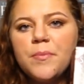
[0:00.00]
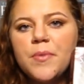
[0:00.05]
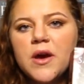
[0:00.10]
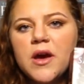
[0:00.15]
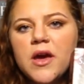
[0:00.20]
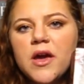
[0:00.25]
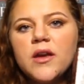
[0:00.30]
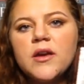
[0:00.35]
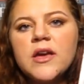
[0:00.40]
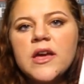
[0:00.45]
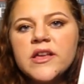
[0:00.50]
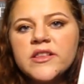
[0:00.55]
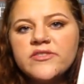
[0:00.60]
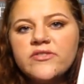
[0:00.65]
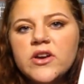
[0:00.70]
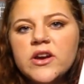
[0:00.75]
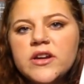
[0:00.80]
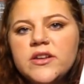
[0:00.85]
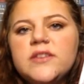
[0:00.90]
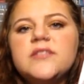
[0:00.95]
but it's
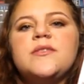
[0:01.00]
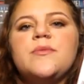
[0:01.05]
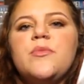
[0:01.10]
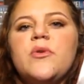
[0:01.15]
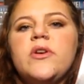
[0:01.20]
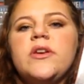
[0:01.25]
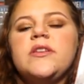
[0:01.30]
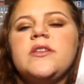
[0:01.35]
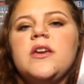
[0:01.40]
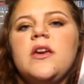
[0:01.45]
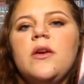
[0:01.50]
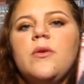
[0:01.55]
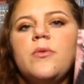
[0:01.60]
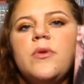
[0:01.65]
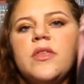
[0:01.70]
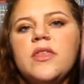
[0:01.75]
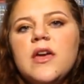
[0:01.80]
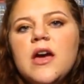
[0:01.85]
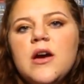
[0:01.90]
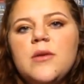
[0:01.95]
very disappointing
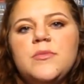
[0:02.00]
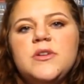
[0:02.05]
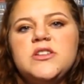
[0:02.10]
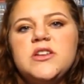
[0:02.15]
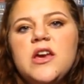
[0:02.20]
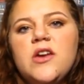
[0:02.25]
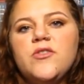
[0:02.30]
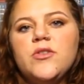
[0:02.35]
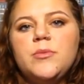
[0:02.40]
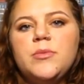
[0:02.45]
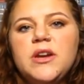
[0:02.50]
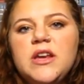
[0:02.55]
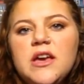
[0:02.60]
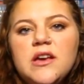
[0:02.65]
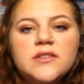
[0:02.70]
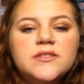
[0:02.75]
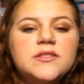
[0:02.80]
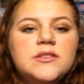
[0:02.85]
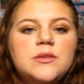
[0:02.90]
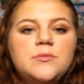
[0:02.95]
with how much everybody
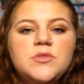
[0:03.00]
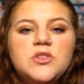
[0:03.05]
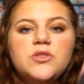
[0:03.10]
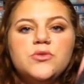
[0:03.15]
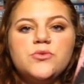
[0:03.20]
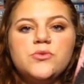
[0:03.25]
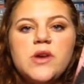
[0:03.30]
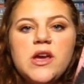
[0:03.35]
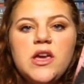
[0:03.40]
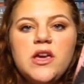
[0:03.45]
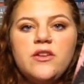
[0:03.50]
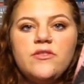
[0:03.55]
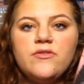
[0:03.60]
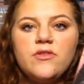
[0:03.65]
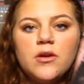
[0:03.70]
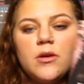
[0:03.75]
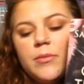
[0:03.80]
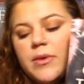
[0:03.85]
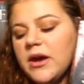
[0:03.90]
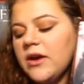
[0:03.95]
else seemed to rave
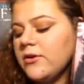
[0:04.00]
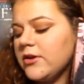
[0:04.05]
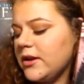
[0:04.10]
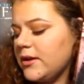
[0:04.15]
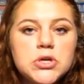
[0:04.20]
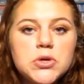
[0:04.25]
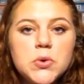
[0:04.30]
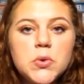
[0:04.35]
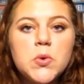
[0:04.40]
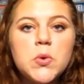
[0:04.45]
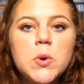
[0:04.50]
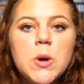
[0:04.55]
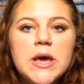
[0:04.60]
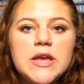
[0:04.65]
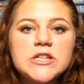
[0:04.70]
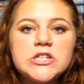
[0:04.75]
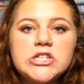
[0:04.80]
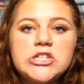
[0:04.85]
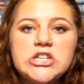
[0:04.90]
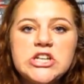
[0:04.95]
about
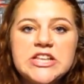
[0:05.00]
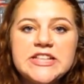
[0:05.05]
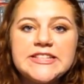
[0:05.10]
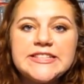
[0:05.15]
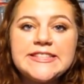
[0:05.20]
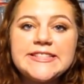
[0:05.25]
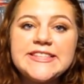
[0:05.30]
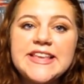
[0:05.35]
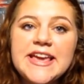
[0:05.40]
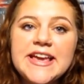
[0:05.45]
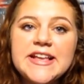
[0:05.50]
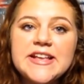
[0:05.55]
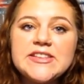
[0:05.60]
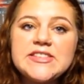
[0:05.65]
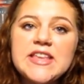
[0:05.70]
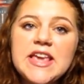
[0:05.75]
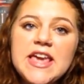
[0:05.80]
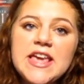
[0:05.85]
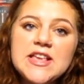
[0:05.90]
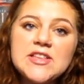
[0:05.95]
Question
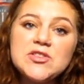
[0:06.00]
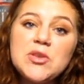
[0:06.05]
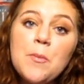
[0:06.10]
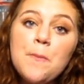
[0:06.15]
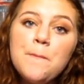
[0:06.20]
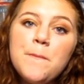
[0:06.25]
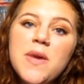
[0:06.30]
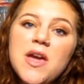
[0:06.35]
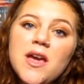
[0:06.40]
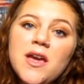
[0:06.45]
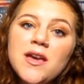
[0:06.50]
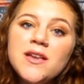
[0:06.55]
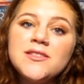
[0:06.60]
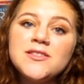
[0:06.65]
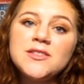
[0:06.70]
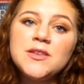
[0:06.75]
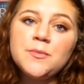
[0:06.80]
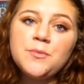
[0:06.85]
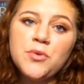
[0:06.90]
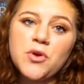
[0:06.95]
6 is
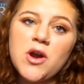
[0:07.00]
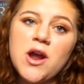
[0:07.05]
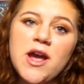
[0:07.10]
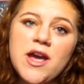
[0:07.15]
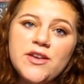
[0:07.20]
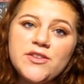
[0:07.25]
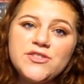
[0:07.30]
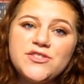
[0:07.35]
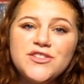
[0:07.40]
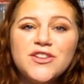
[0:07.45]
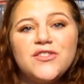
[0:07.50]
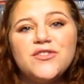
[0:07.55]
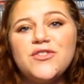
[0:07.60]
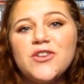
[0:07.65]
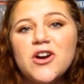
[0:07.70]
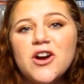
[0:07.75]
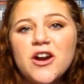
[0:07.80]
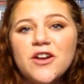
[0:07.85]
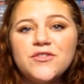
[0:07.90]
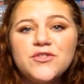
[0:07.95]
biggest surprise so
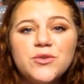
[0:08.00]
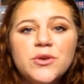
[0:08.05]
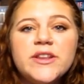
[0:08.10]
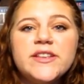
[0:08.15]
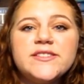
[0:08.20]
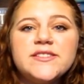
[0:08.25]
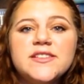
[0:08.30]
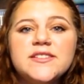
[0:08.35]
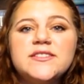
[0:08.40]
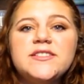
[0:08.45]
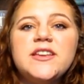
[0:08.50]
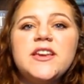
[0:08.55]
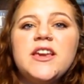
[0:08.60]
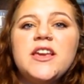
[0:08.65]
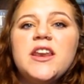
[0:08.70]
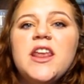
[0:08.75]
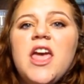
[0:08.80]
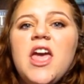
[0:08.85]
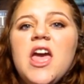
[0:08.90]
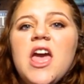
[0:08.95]
far of
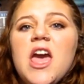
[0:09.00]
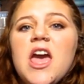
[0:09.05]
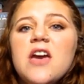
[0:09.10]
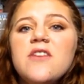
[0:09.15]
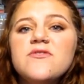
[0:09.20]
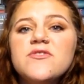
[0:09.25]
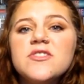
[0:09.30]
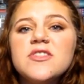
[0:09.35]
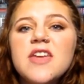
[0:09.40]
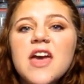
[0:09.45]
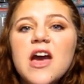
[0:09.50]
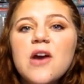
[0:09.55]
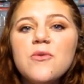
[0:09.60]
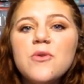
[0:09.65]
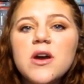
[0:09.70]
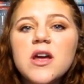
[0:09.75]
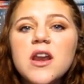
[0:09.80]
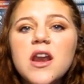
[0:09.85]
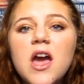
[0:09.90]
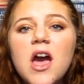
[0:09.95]
2016, and for that
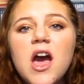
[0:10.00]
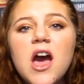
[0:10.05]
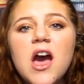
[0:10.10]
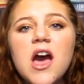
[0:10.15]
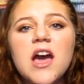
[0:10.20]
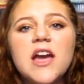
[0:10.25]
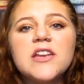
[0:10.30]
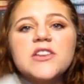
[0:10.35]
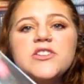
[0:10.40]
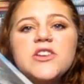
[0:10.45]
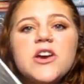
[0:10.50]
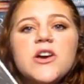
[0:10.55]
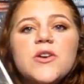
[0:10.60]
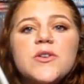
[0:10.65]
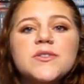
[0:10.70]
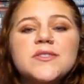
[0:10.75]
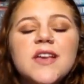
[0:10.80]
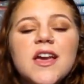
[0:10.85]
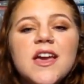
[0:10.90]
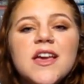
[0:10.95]
one, I
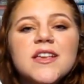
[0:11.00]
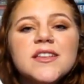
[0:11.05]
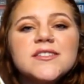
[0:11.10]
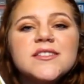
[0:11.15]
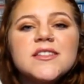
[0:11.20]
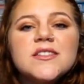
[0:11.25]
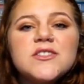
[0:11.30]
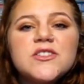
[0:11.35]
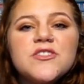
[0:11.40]
chose since